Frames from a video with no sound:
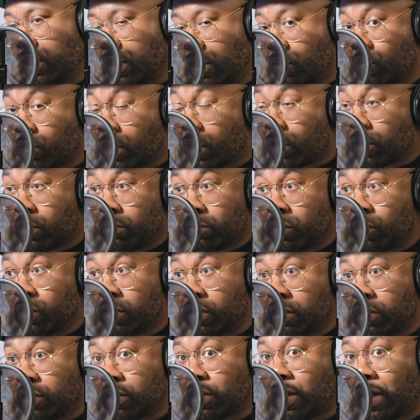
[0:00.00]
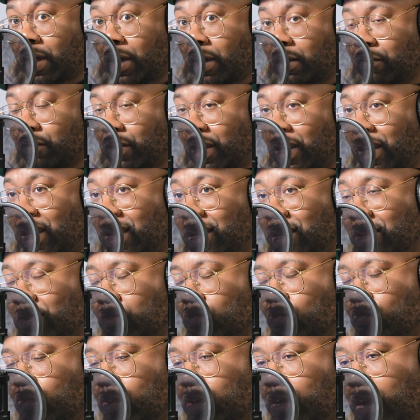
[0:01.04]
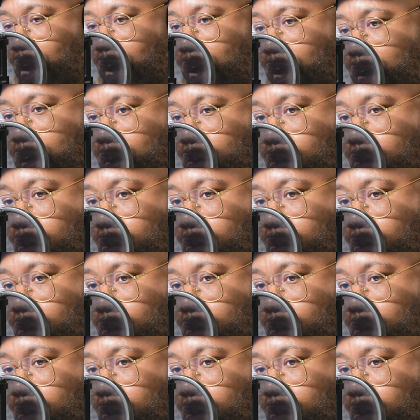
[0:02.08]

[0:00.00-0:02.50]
and what our community should have. And we're not